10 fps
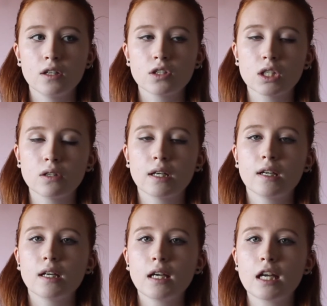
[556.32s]
So
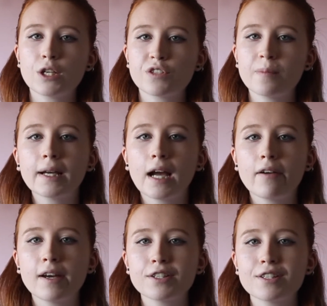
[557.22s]
each of my
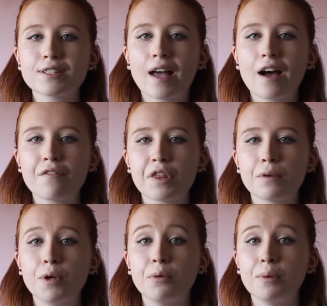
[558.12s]
characters have
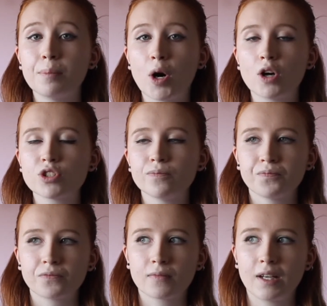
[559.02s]
their own board,
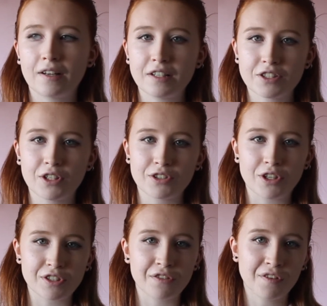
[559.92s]
and it's all
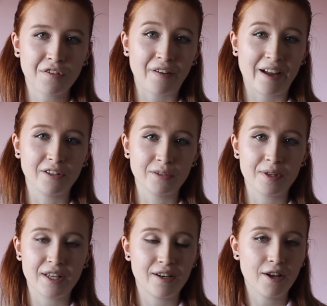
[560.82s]
sort of filed
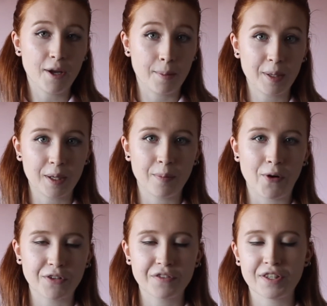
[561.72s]
within a bigger
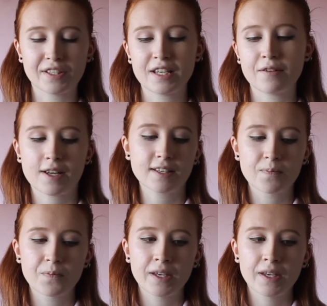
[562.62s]
board for the series.